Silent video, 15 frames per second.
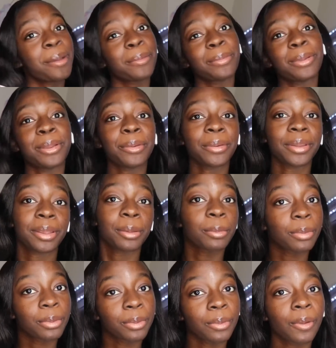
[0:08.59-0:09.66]
Period,
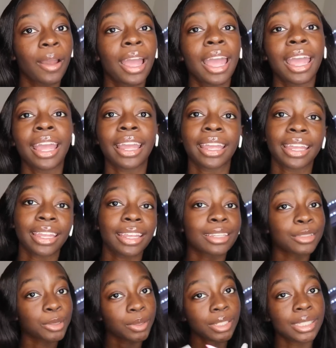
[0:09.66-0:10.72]
boo. And
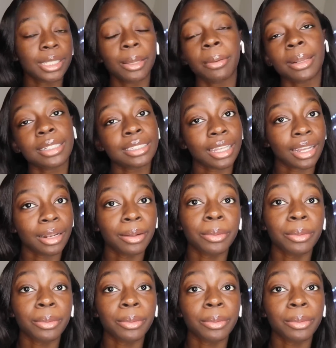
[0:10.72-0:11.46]
as you can tell by the title,